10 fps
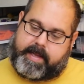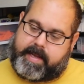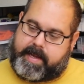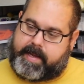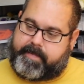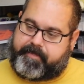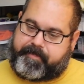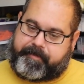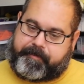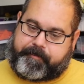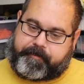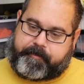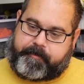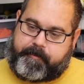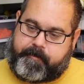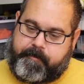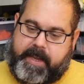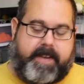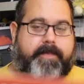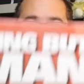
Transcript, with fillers: Um, yeah,